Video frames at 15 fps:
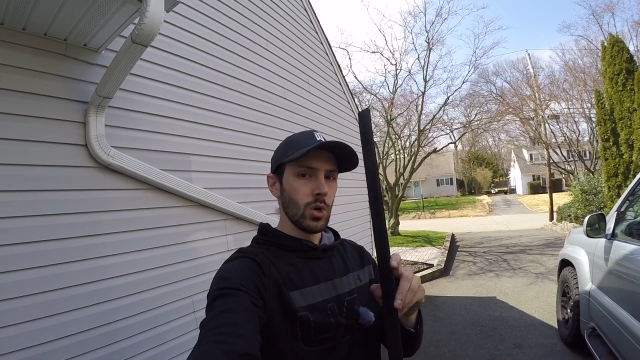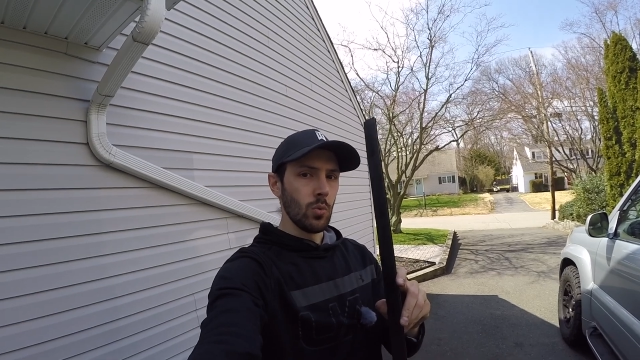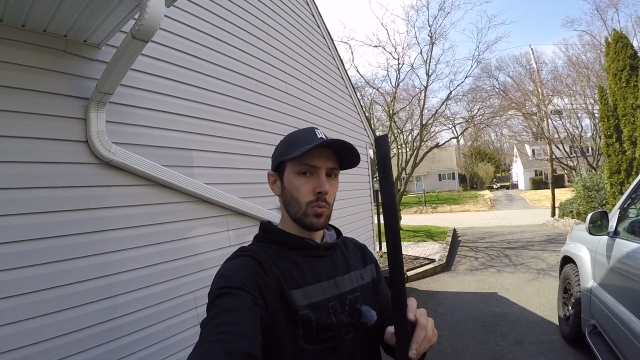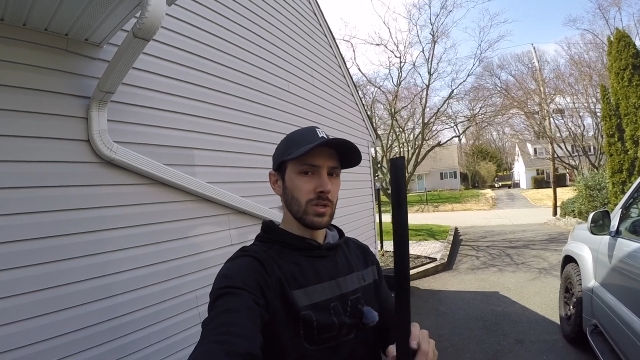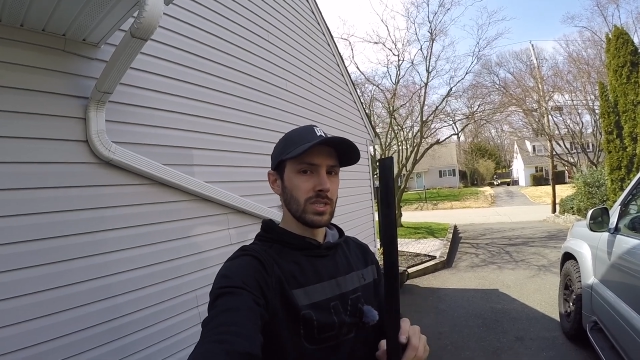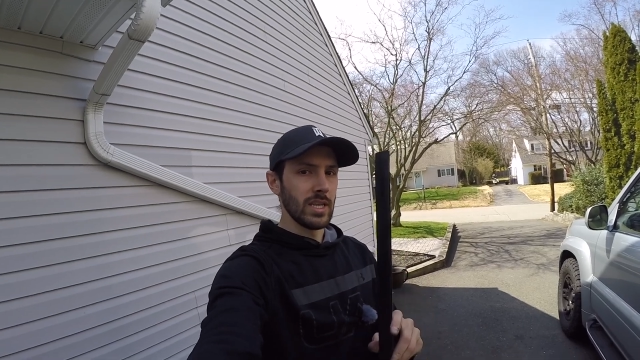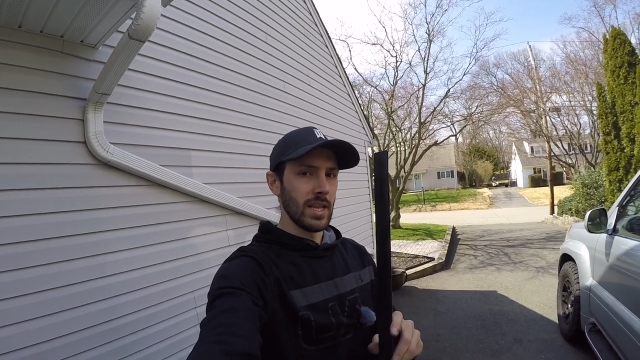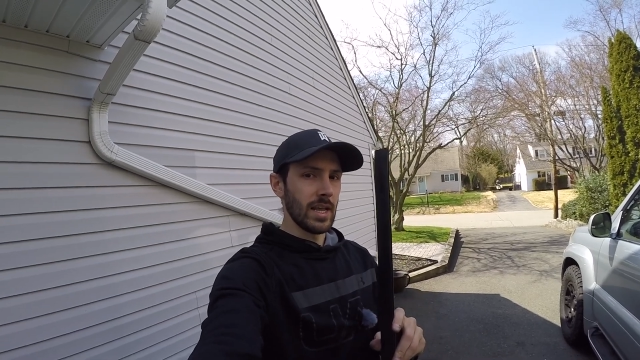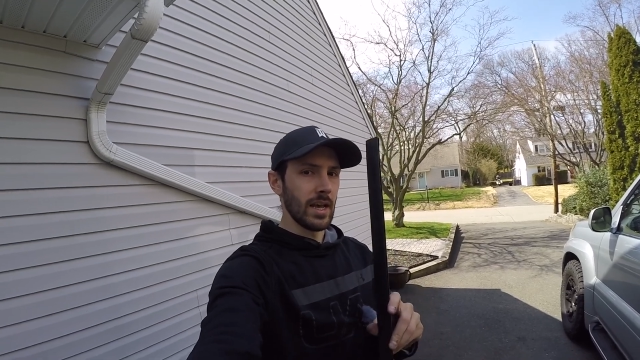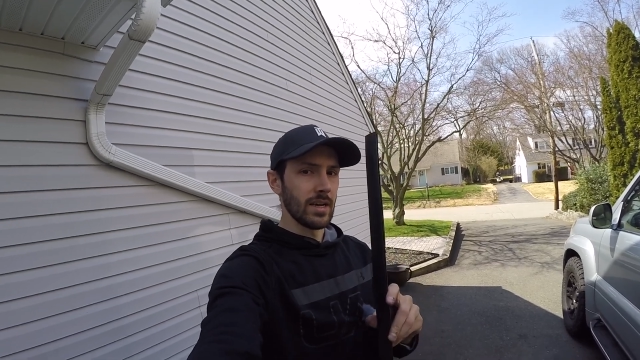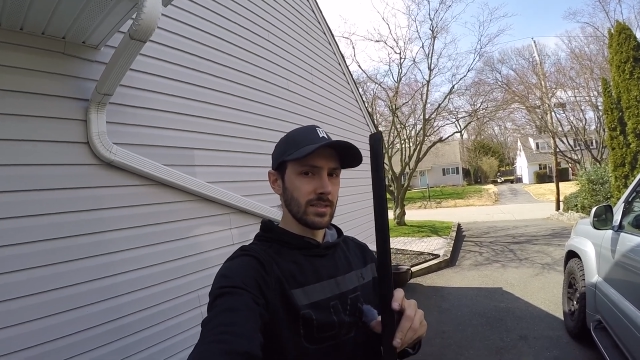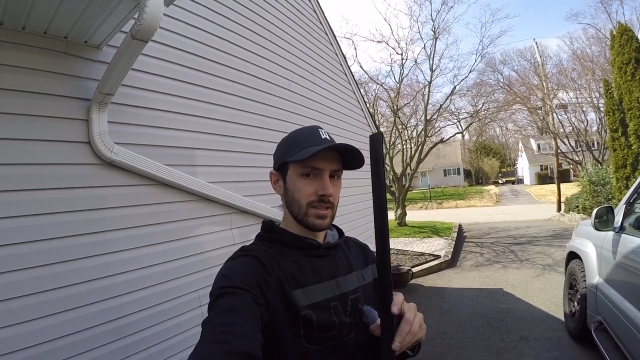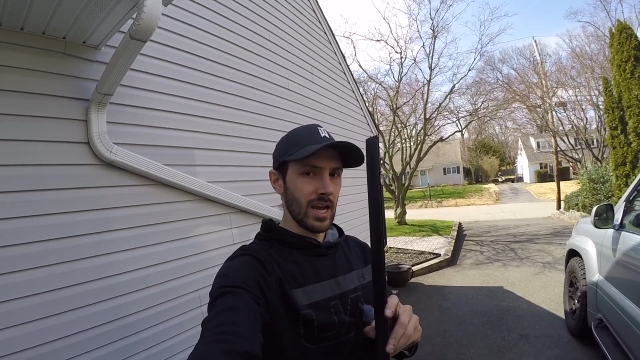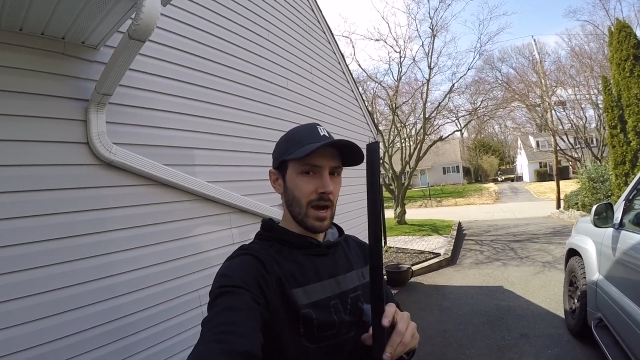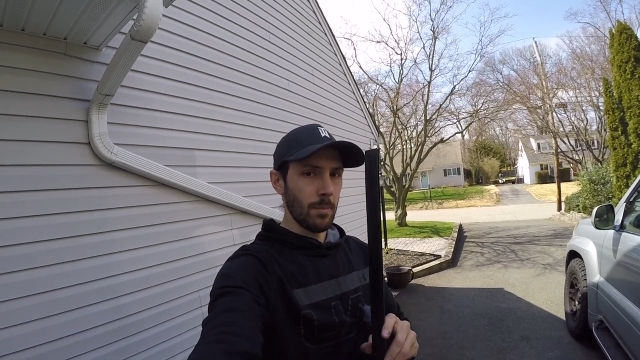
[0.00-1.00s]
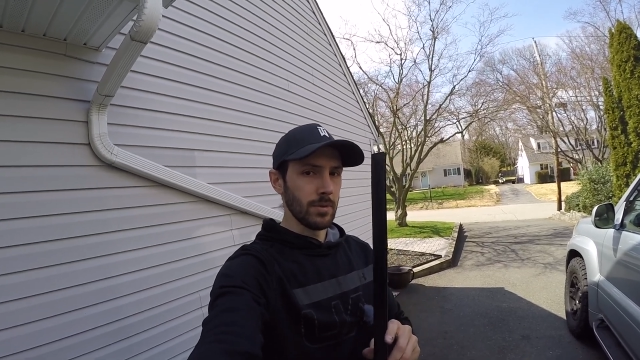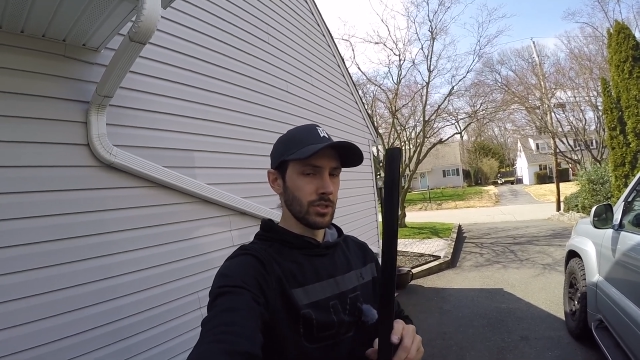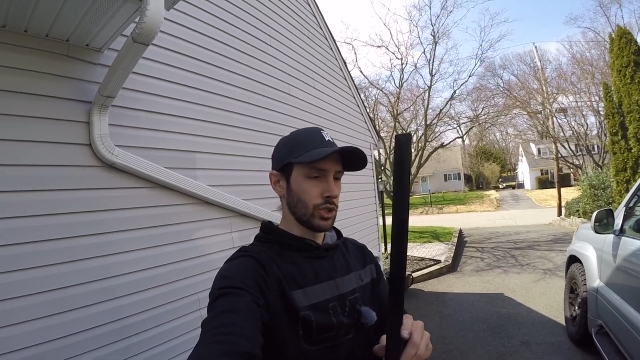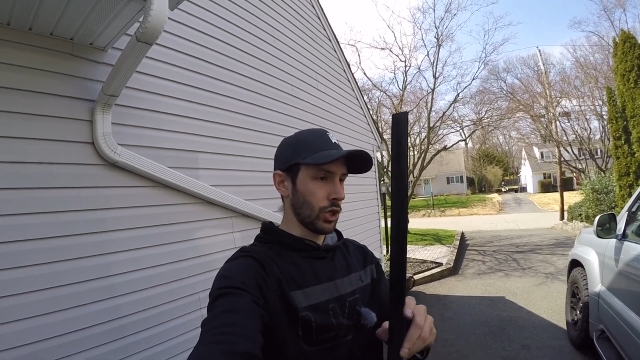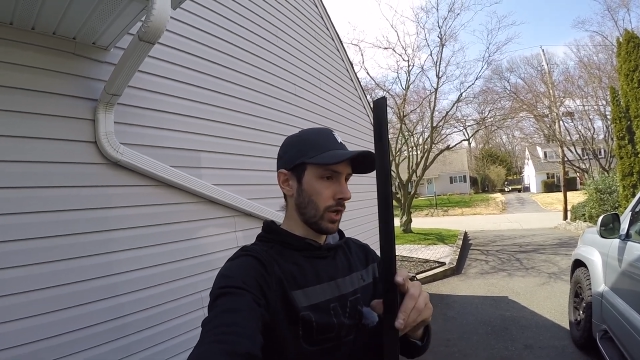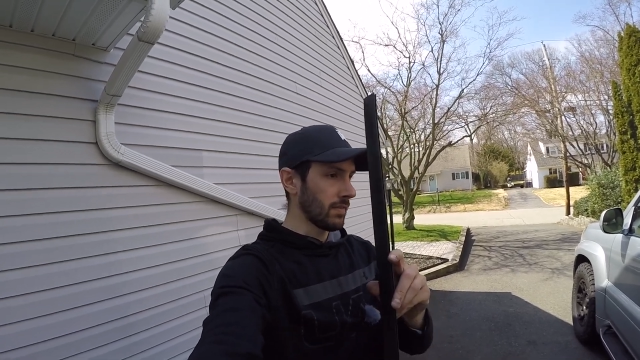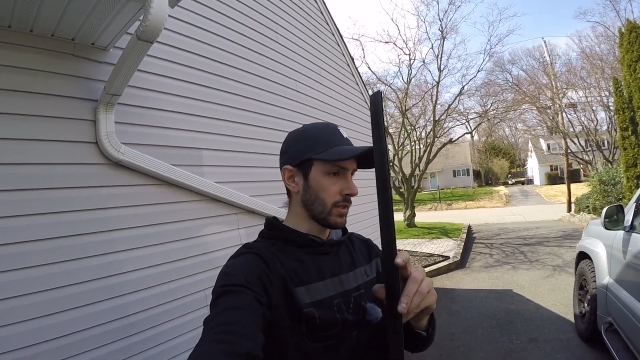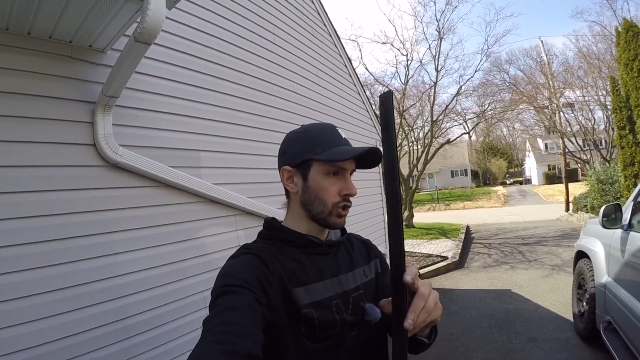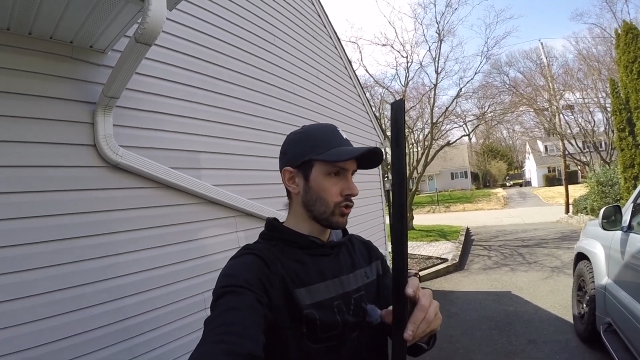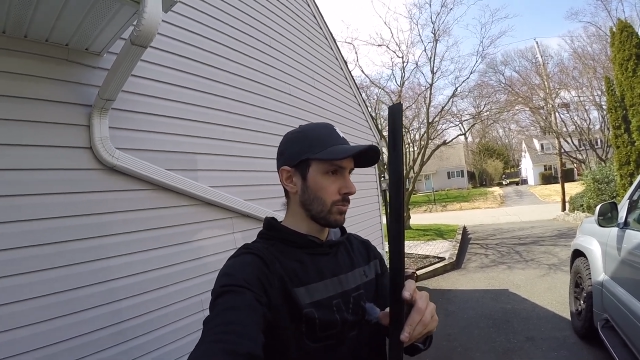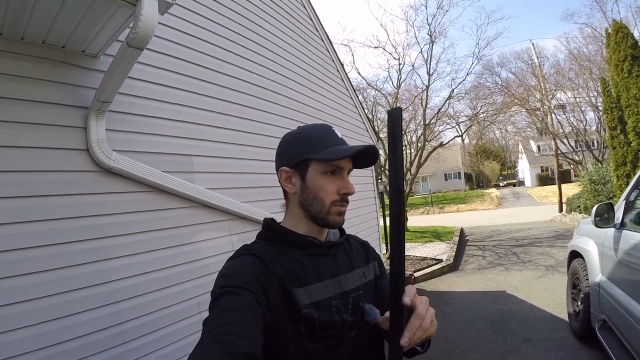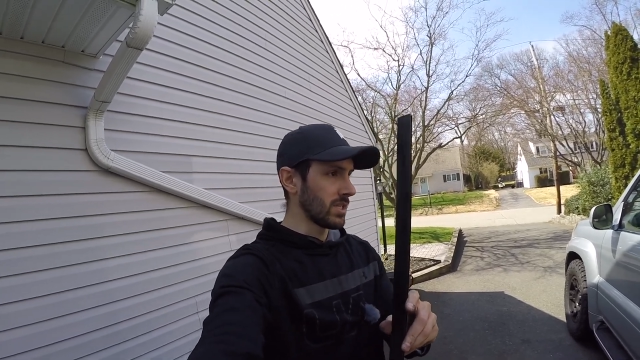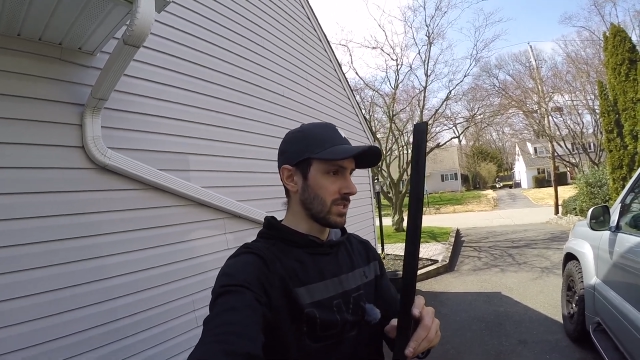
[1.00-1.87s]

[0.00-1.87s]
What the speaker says: was sitting on top of this. So you're gonna have to trim this